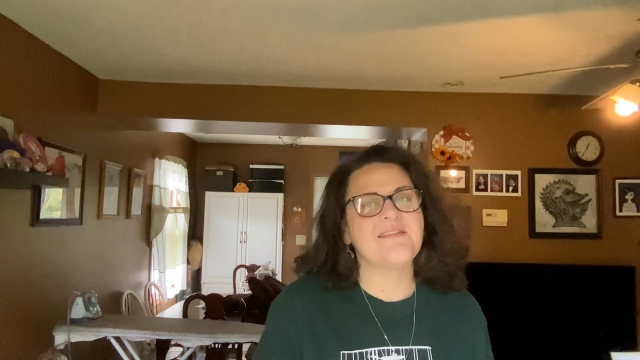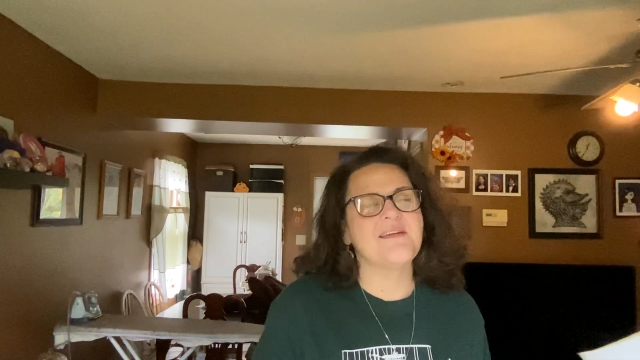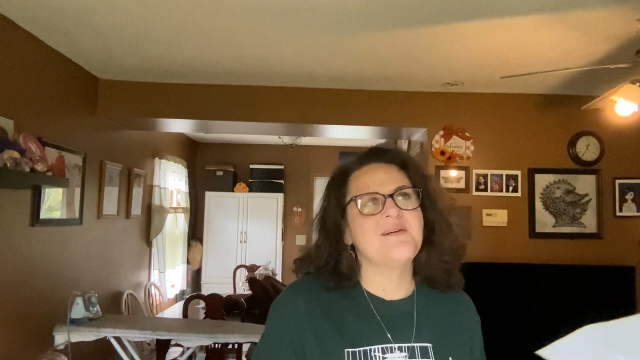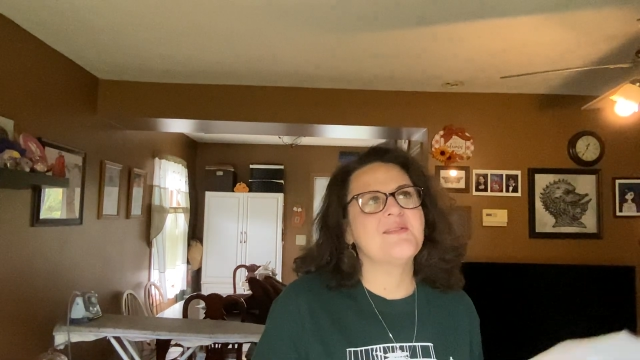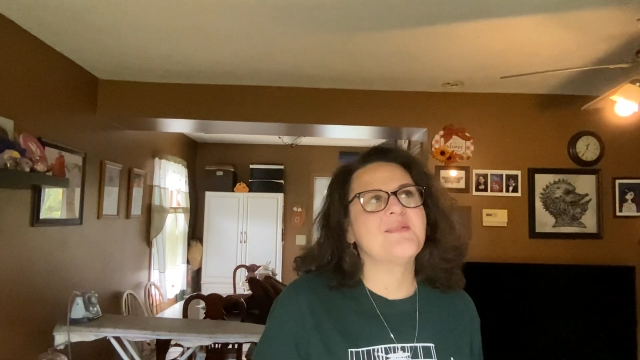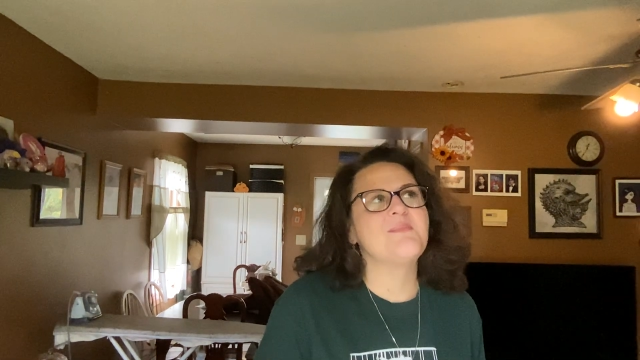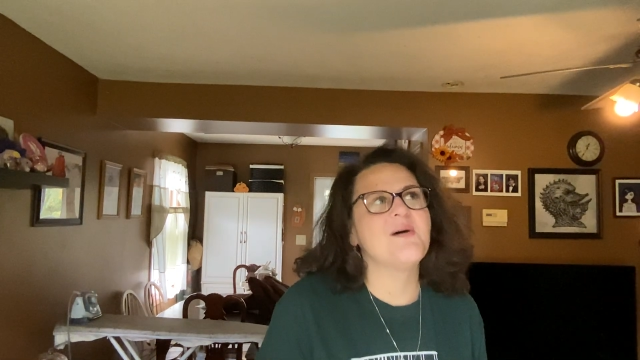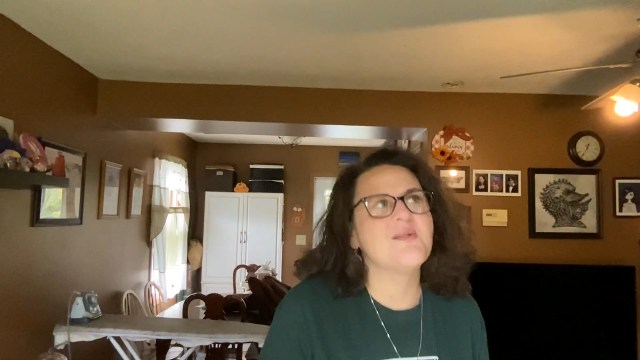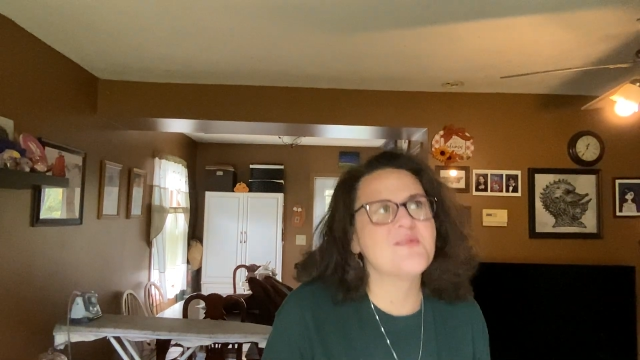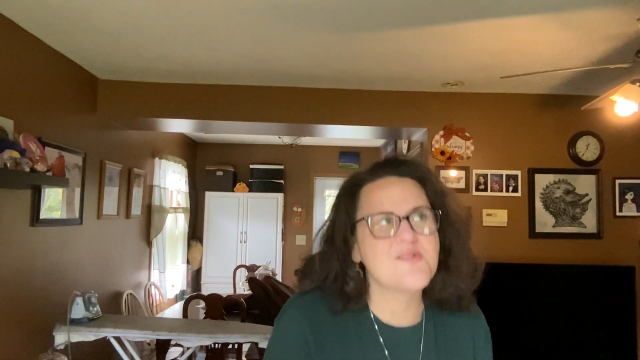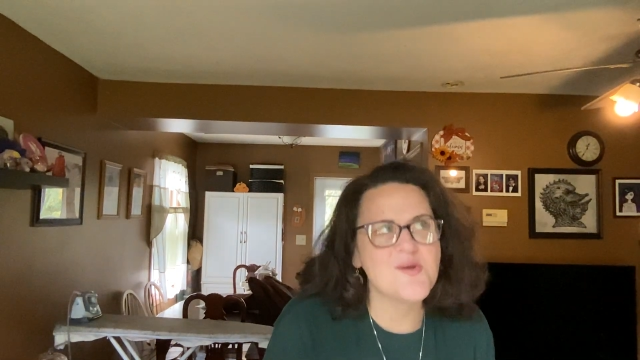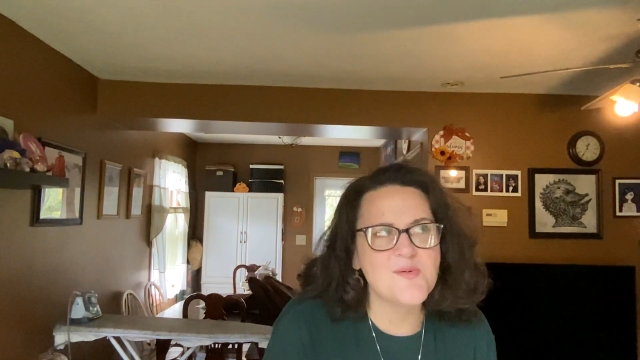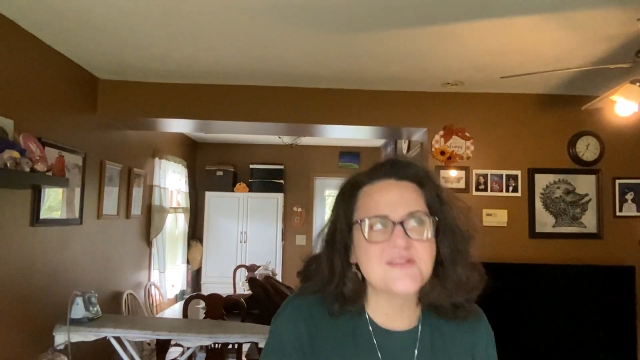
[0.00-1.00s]
it smelled
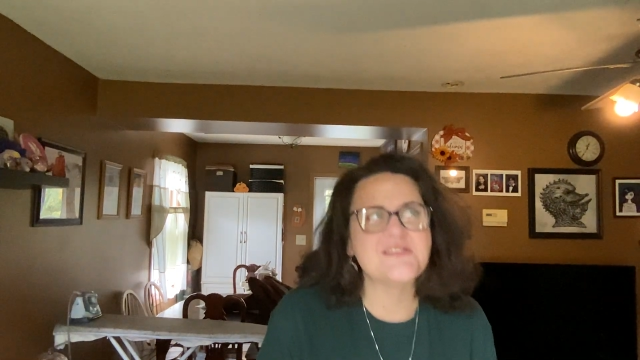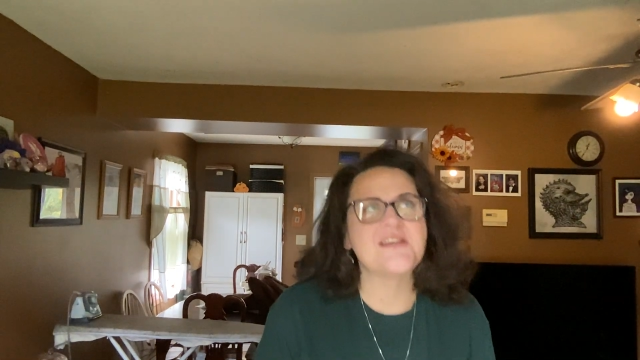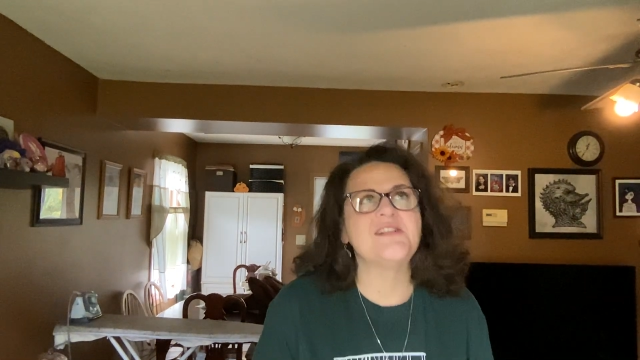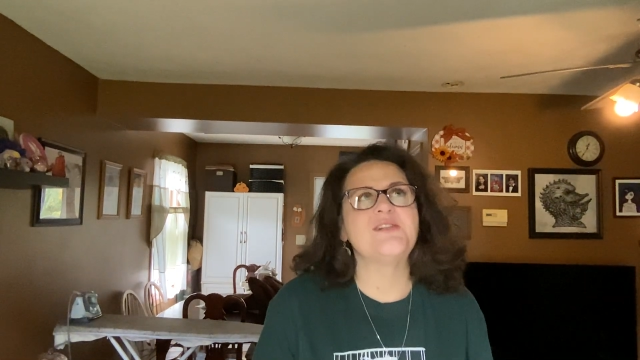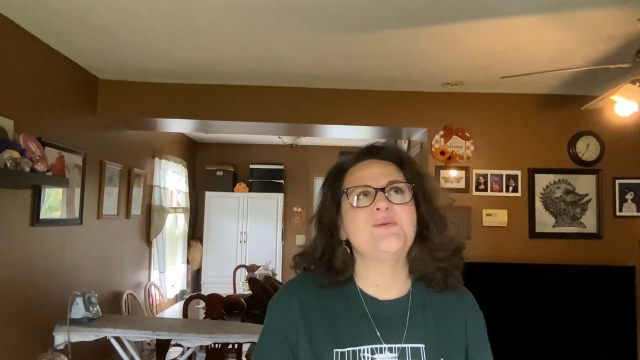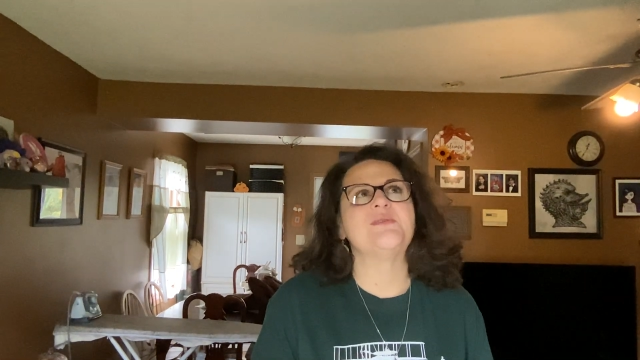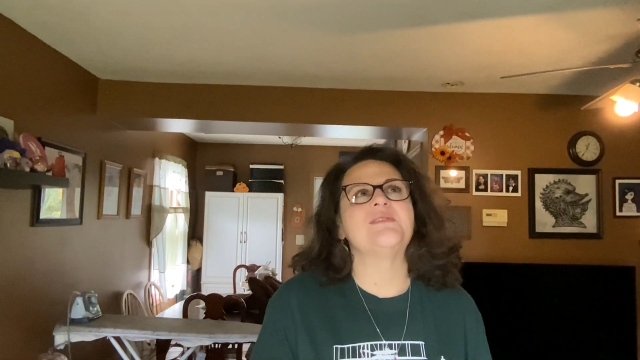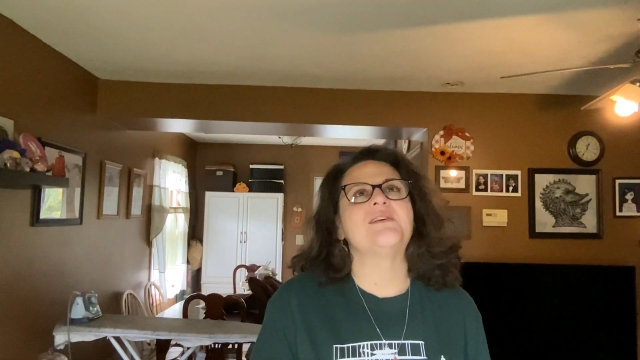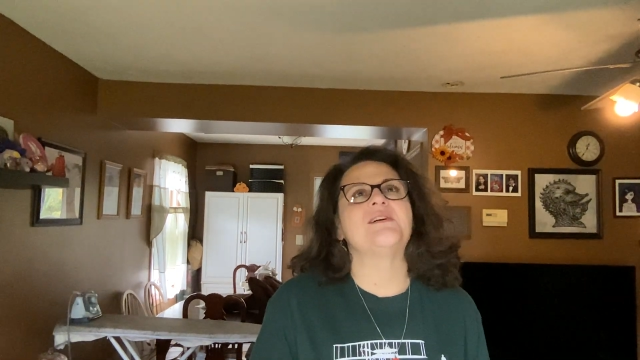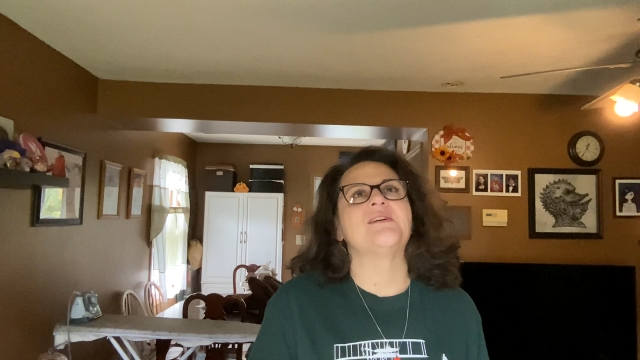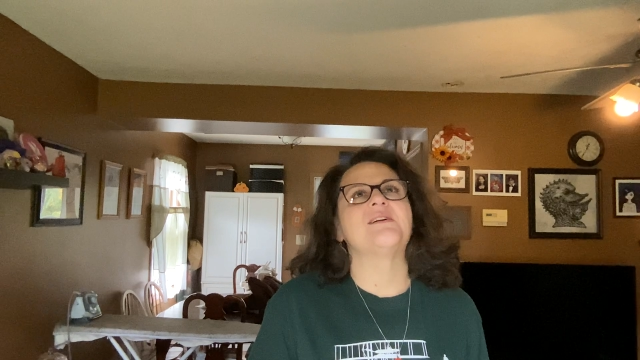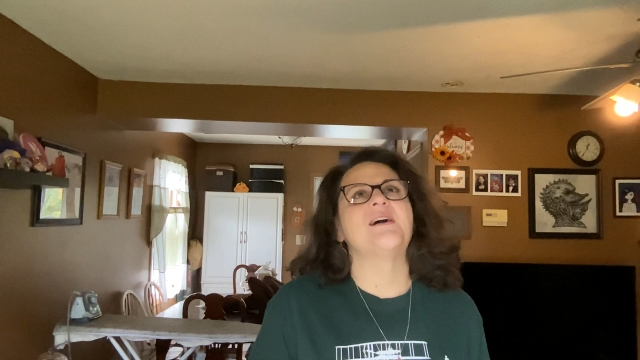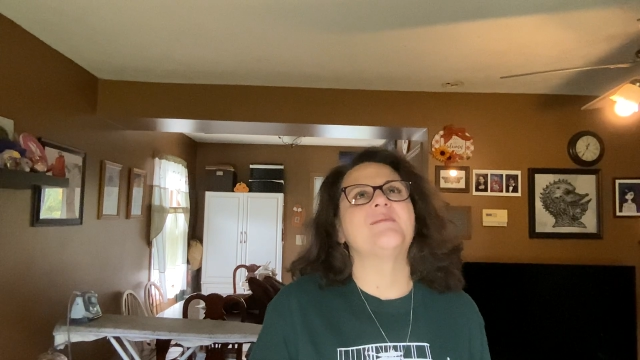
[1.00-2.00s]
so much like glue in
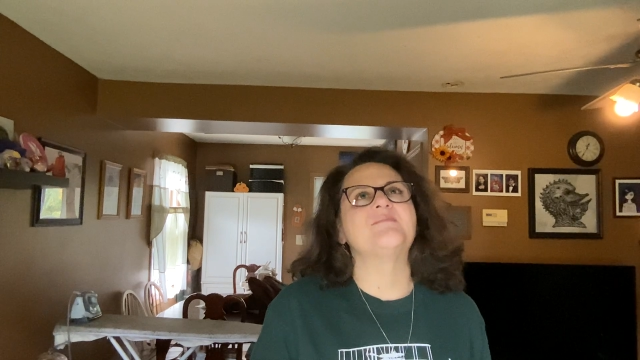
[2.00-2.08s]
there.